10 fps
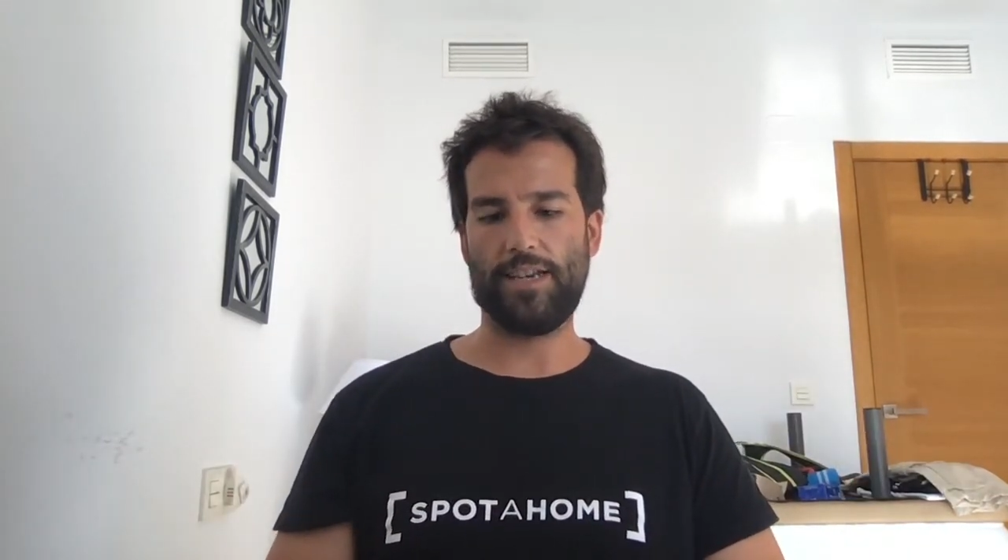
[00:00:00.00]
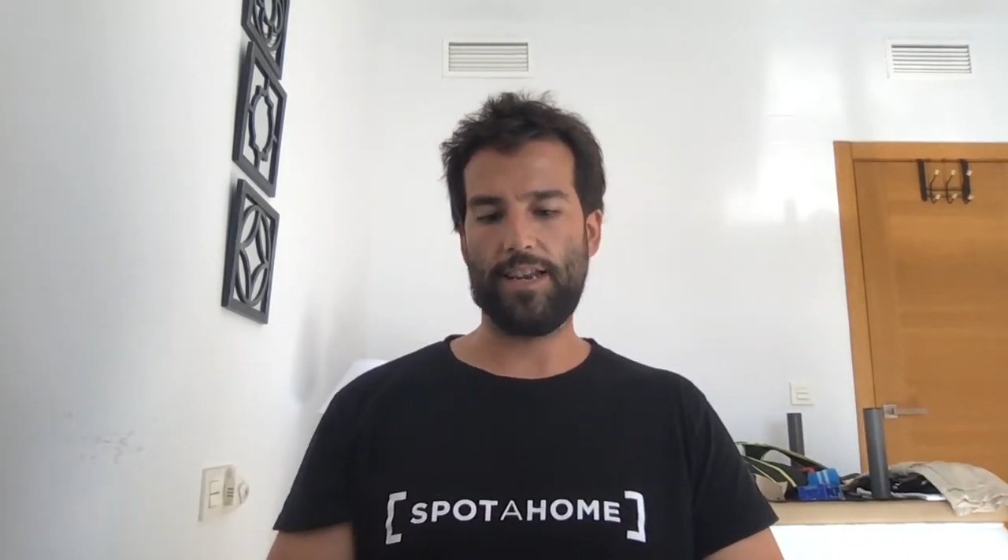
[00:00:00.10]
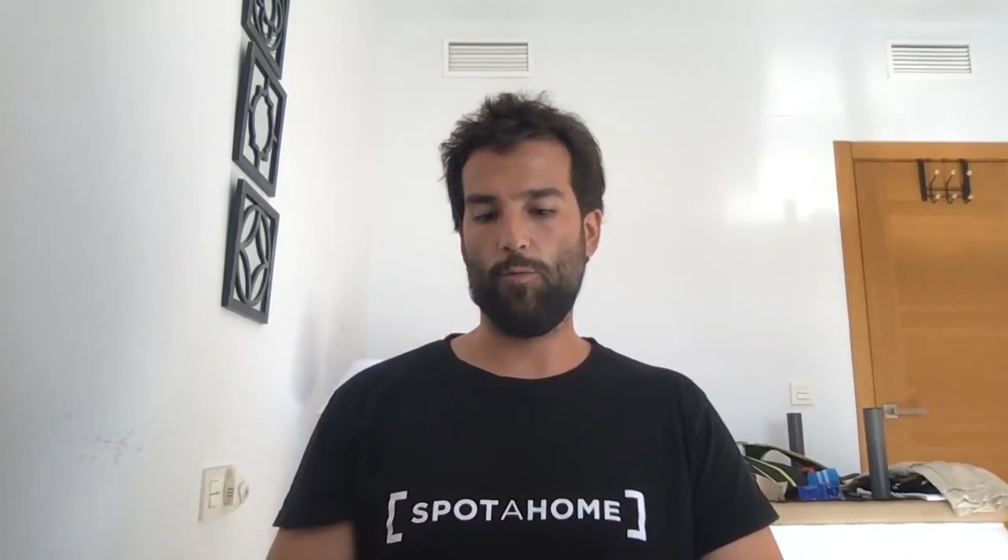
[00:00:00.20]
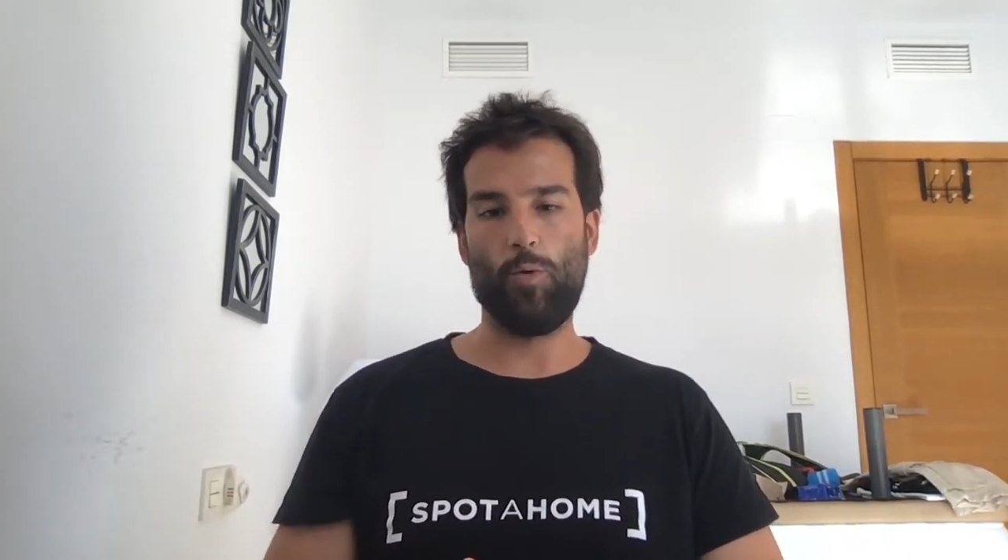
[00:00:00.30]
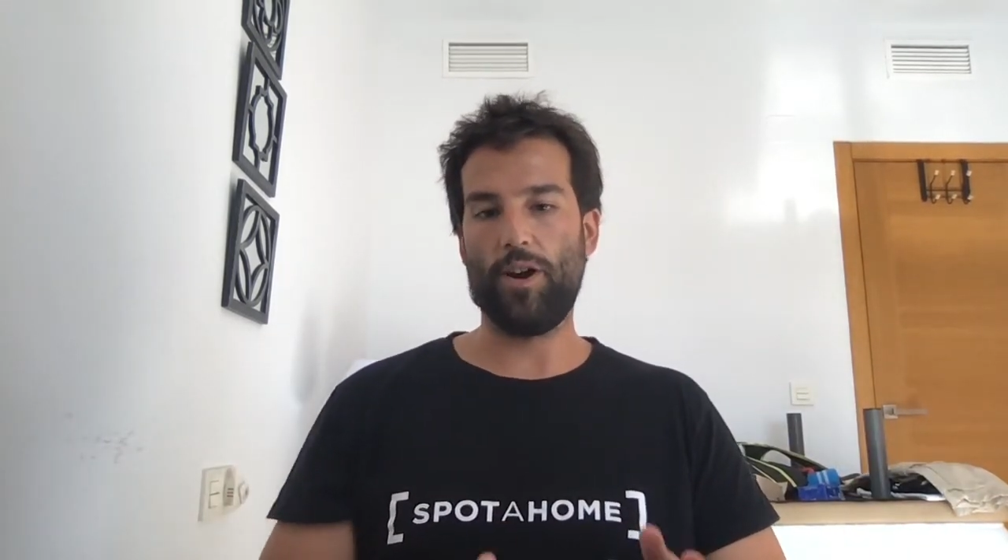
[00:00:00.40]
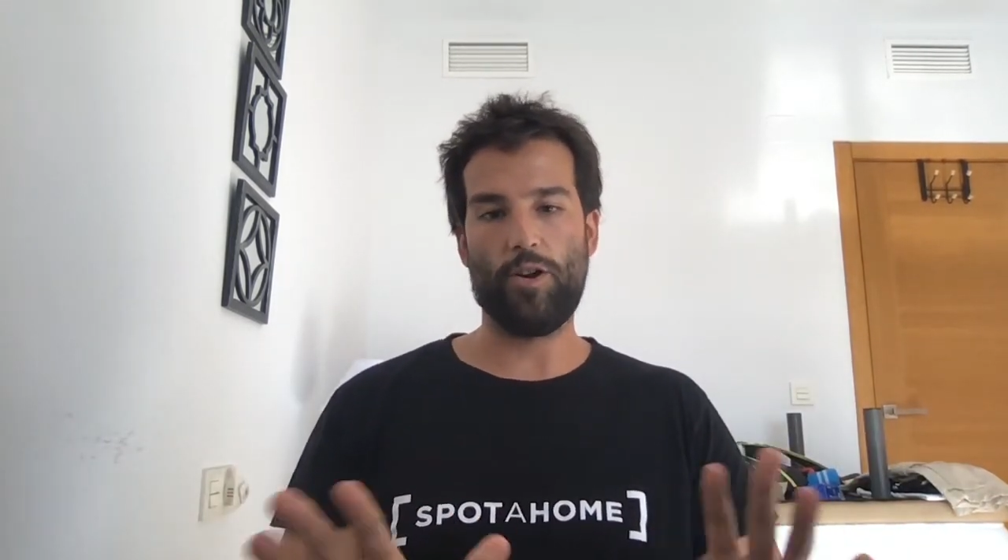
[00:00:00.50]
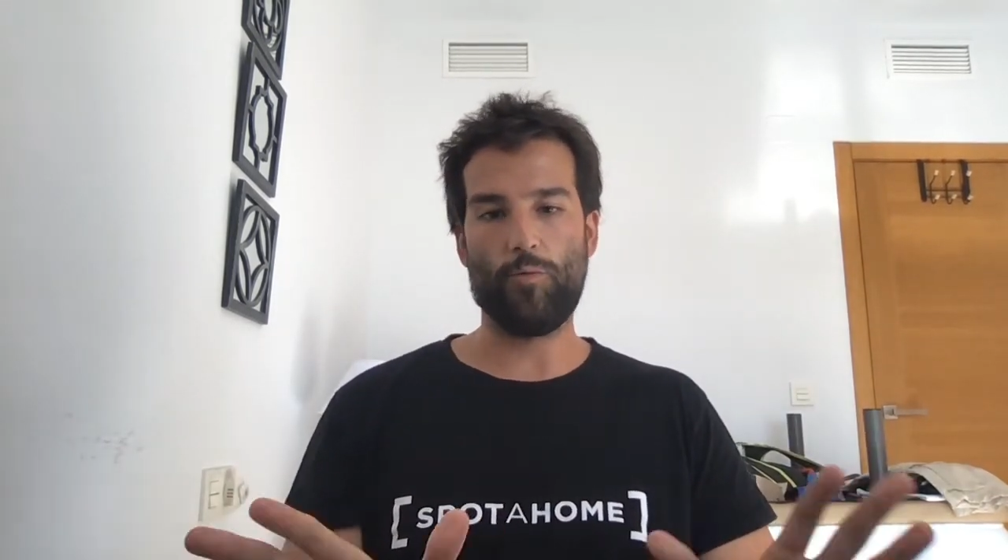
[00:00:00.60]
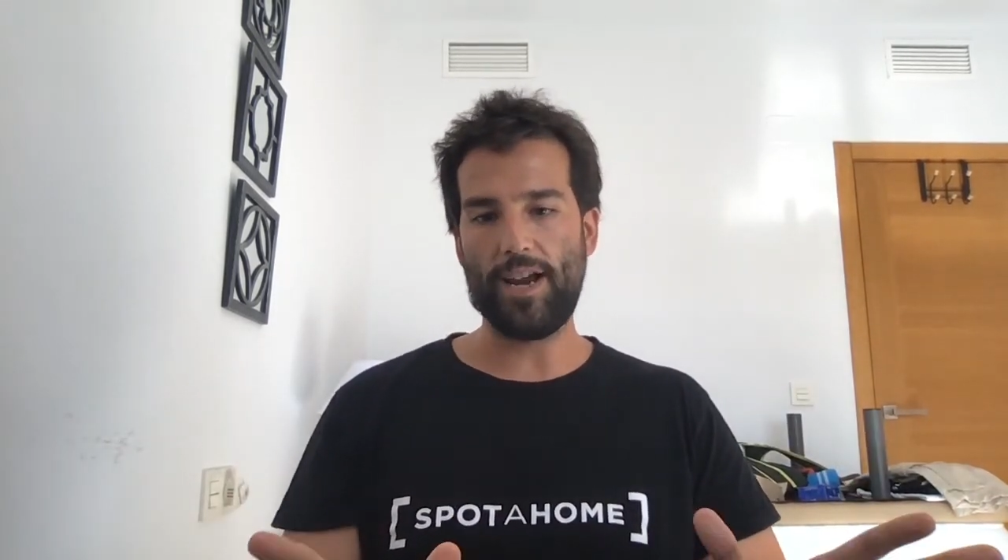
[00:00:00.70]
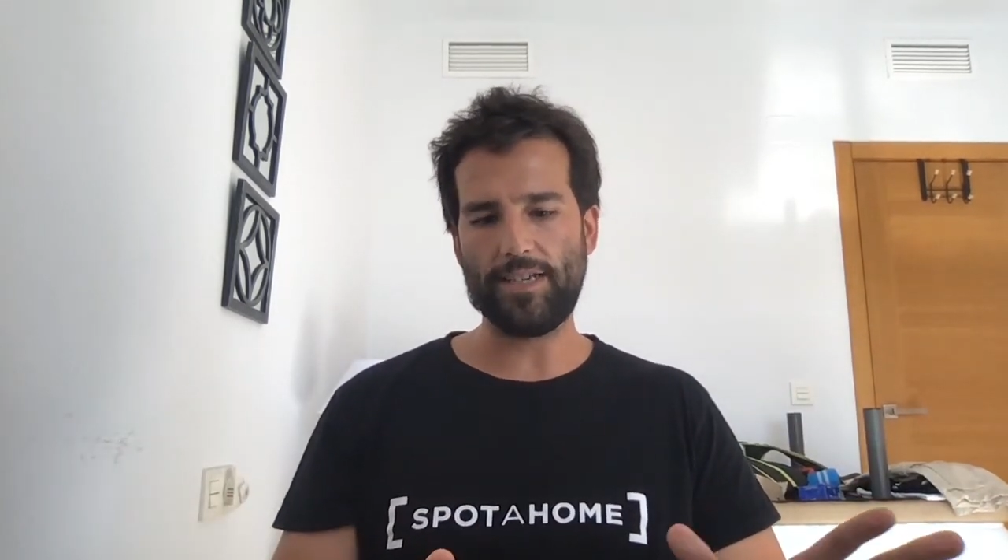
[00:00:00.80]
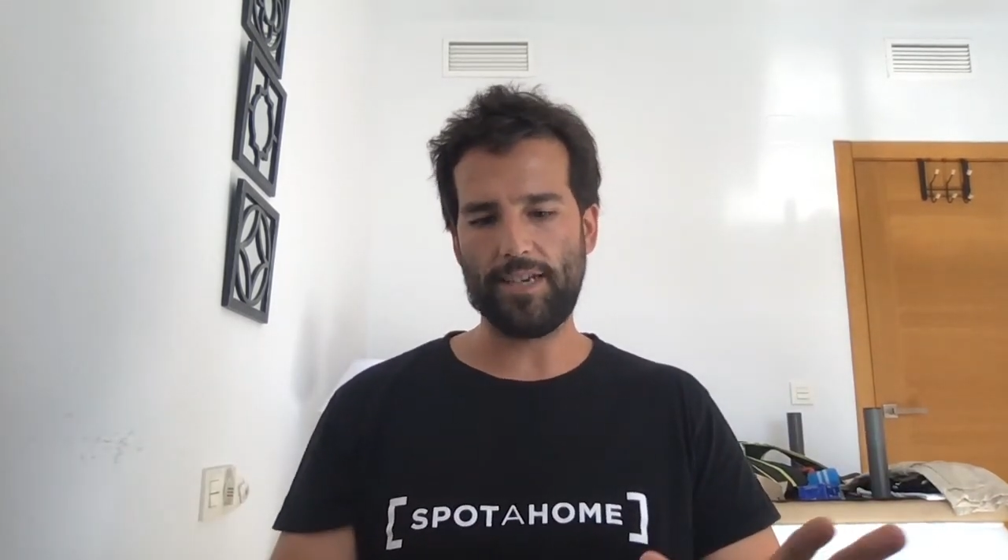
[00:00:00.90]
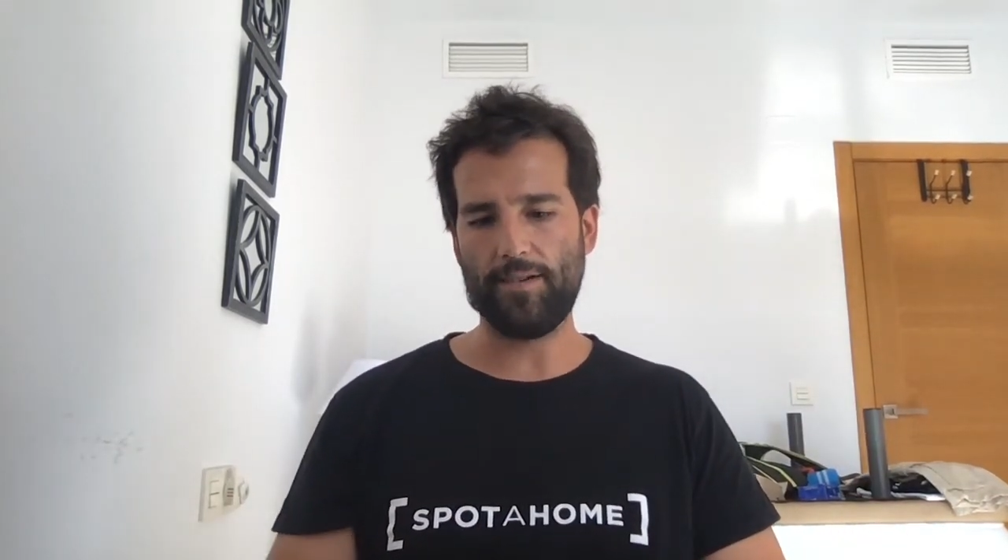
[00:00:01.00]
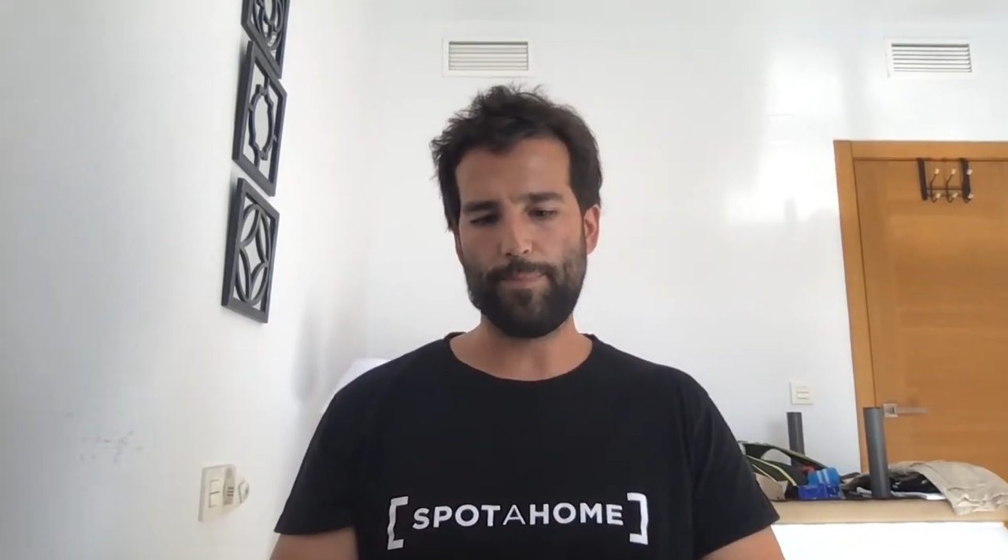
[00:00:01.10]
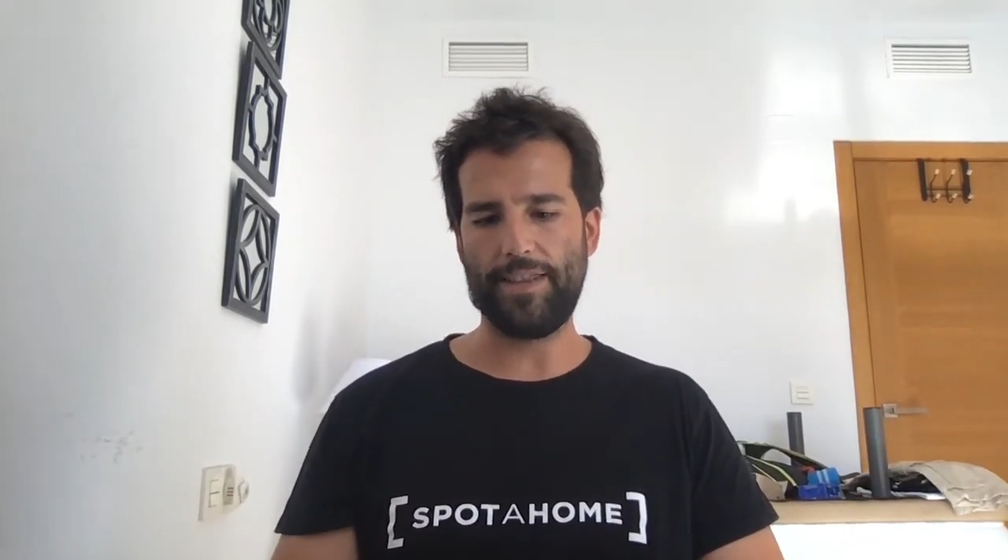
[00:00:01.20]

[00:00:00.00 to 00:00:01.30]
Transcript: and then we were not raising.